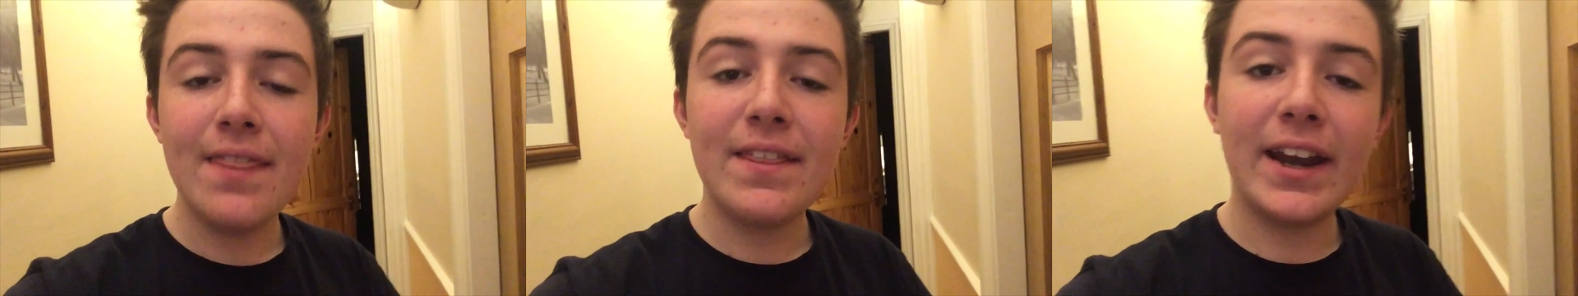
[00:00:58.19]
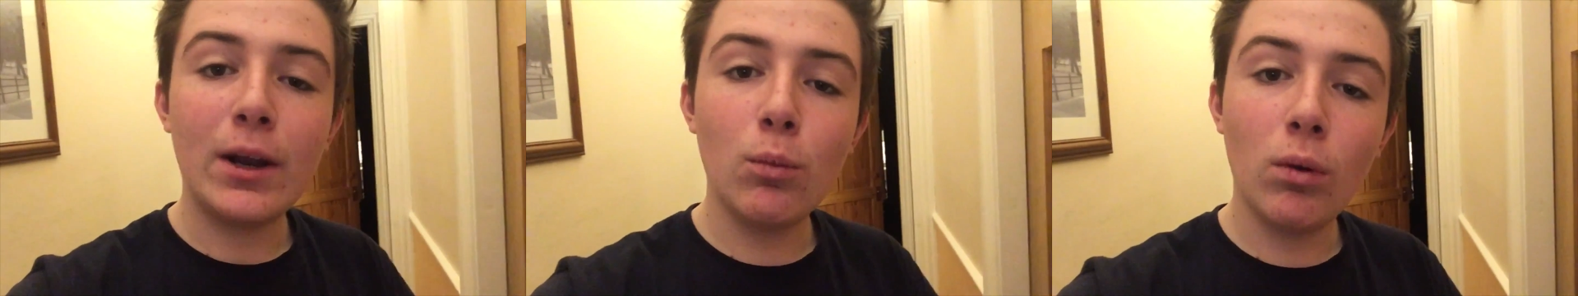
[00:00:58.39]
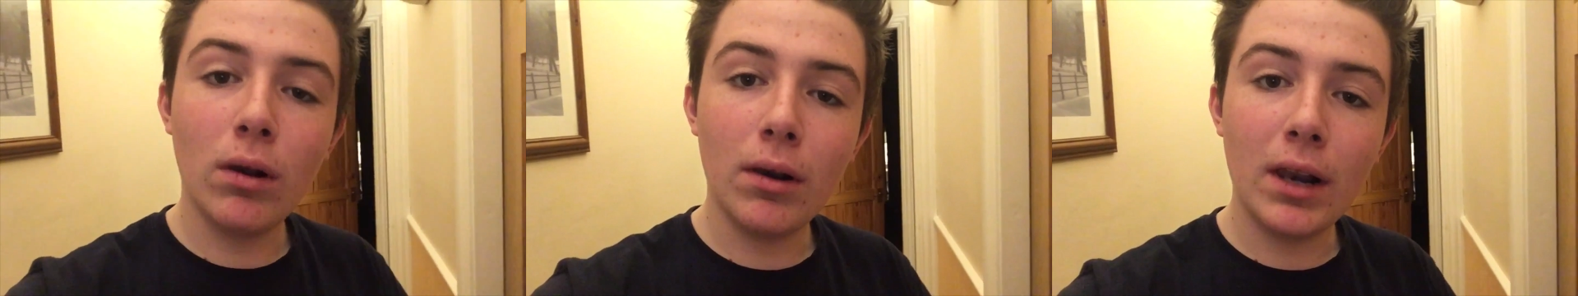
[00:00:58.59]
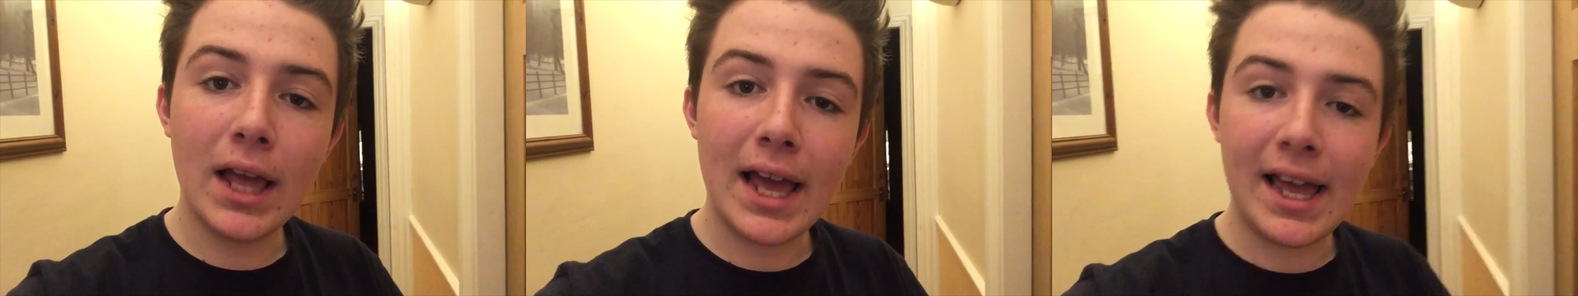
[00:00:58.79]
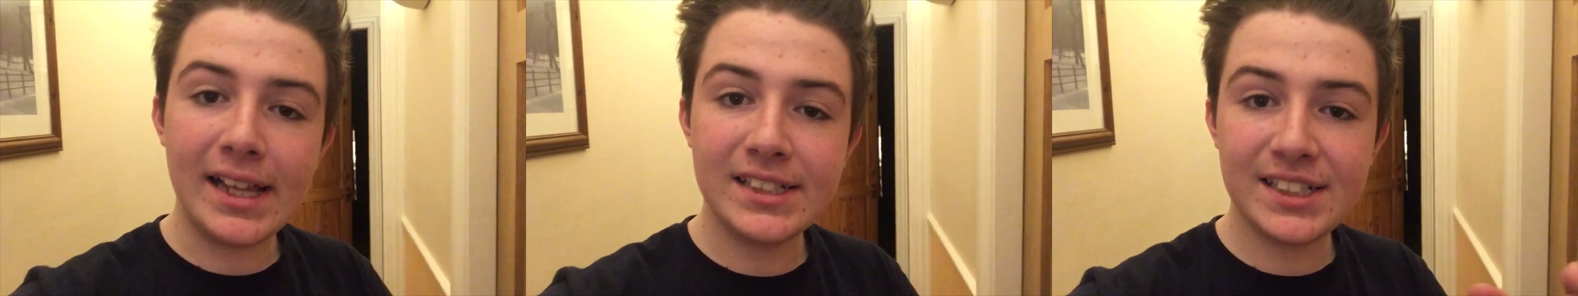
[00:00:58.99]
then it will
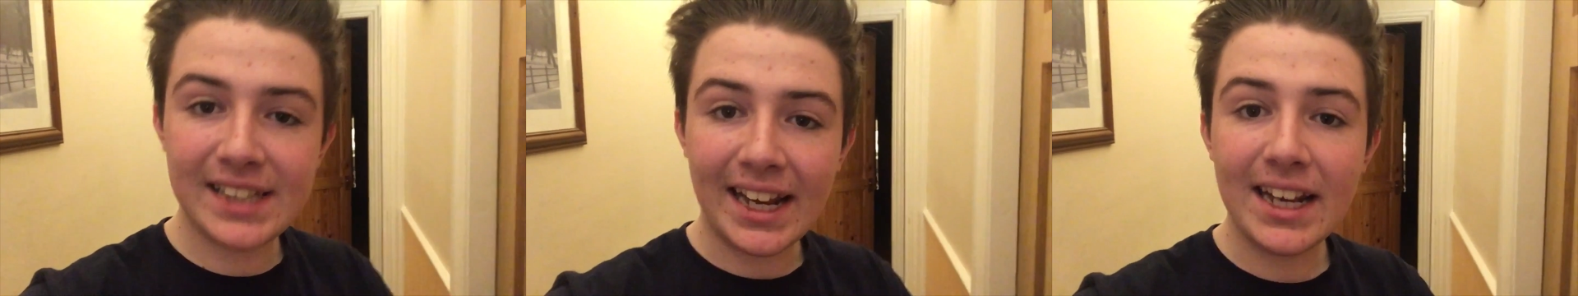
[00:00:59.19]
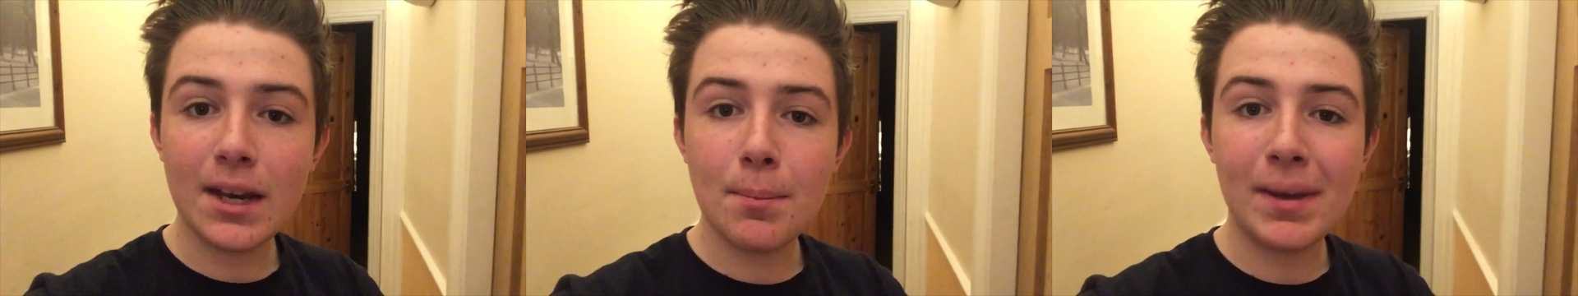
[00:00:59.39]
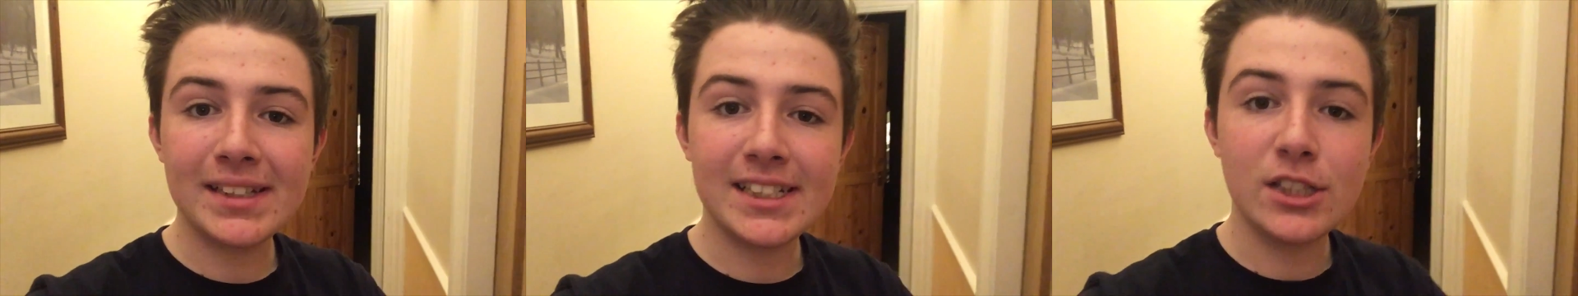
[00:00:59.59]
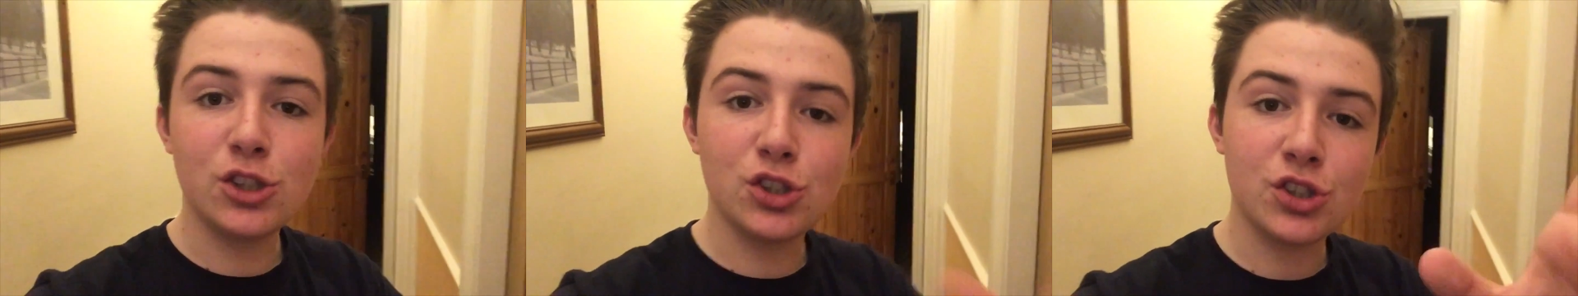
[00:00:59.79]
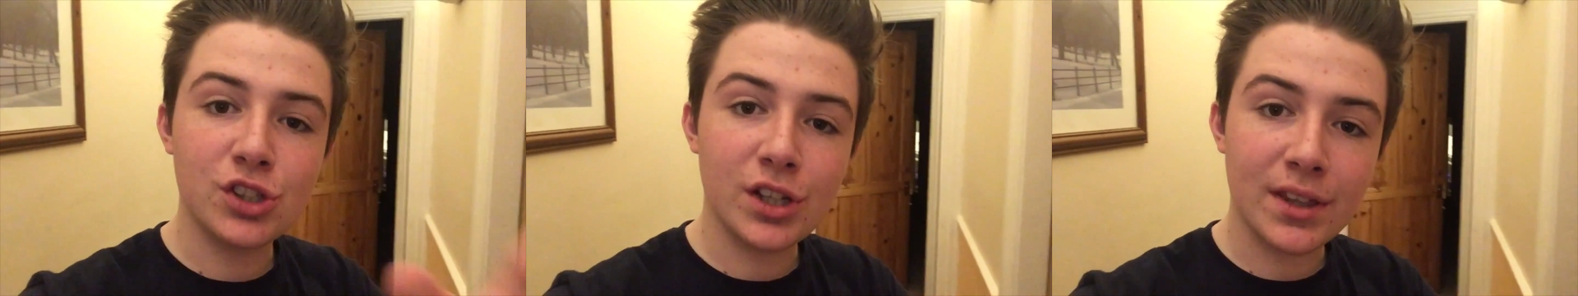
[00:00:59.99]
uh, send a
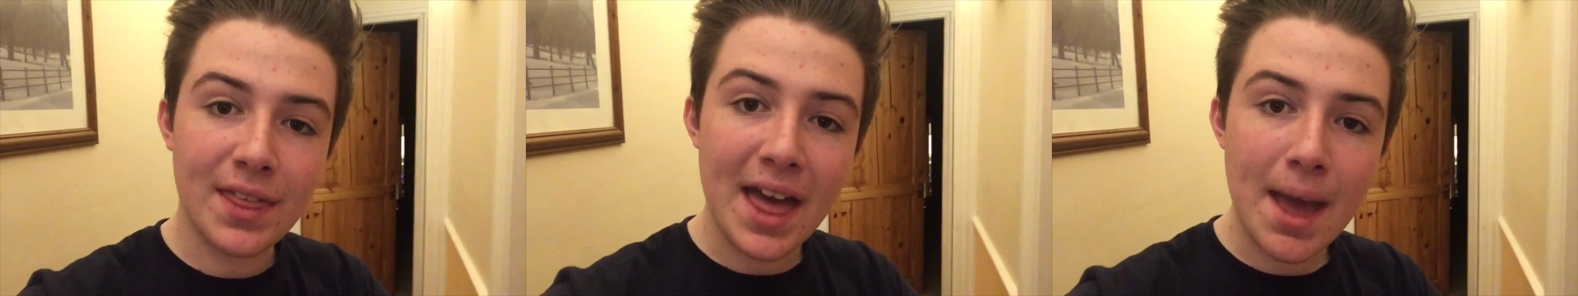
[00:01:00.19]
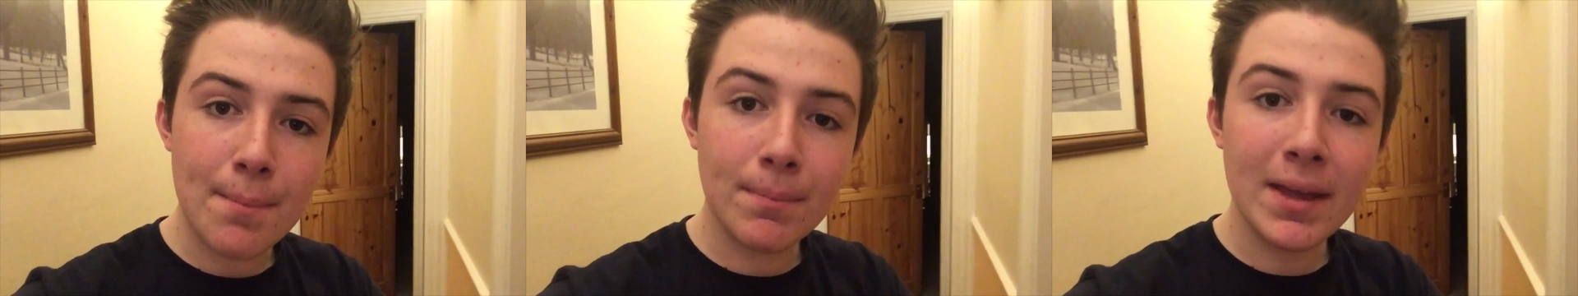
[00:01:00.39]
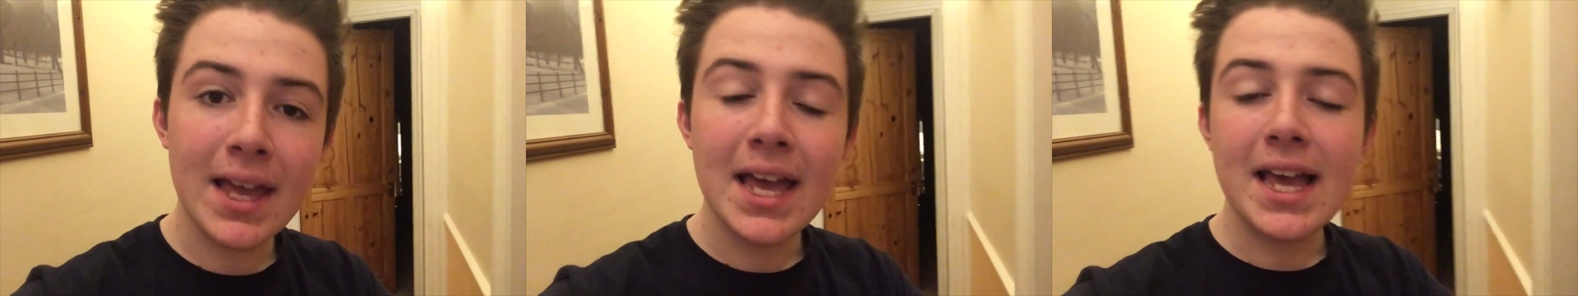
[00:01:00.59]
message to them